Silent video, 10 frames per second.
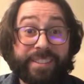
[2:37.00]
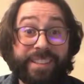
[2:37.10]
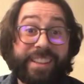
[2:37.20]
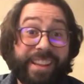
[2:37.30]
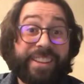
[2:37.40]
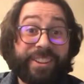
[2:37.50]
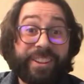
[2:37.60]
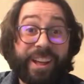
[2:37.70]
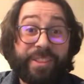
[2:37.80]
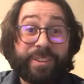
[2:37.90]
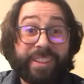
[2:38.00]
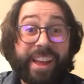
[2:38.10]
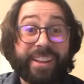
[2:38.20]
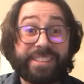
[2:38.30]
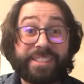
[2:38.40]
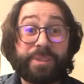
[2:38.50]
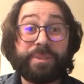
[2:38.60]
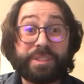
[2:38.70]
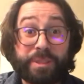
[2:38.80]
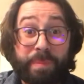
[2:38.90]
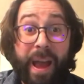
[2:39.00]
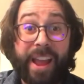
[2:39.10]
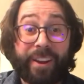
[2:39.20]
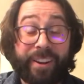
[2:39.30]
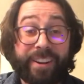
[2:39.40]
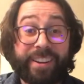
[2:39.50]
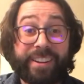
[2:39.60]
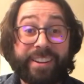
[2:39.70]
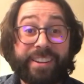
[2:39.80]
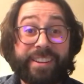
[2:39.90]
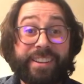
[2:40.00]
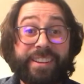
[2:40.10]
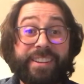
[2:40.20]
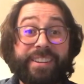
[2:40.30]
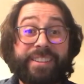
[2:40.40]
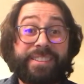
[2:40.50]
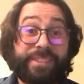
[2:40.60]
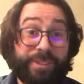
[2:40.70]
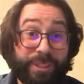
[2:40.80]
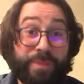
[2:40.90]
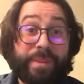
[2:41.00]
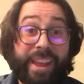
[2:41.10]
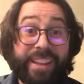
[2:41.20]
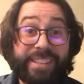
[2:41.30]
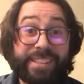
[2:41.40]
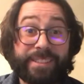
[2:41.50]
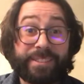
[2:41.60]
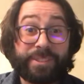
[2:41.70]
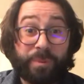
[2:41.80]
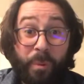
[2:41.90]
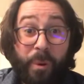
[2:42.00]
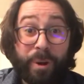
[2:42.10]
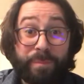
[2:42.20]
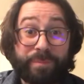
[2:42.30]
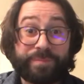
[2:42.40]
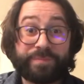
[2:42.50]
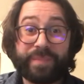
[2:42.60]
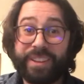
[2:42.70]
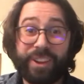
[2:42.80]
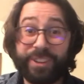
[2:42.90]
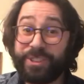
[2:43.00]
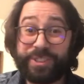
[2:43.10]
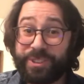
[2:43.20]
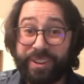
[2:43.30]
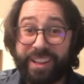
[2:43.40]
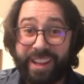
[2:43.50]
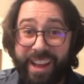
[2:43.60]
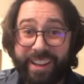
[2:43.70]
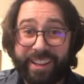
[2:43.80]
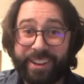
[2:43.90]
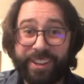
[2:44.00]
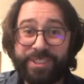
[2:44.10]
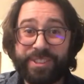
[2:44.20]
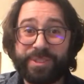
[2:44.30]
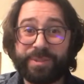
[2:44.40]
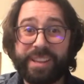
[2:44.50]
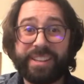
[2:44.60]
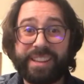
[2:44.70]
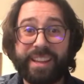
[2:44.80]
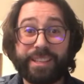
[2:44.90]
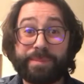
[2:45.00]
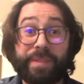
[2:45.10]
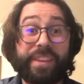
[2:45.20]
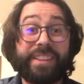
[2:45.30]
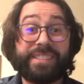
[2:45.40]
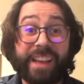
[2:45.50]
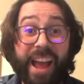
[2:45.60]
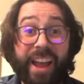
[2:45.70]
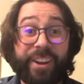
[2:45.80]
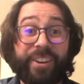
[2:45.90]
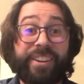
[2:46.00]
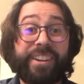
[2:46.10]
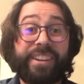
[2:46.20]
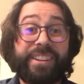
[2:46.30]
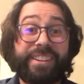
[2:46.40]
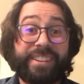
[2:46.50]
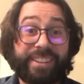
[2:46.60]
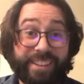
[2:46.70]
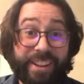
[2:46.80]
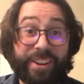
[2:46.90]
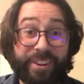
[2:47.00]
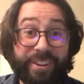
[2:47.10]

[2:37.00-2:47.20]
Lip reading: to kindle other lights, to inspire, to illuminate, to warm, not just during Hanukkah, not just those 8 days, but the entire year.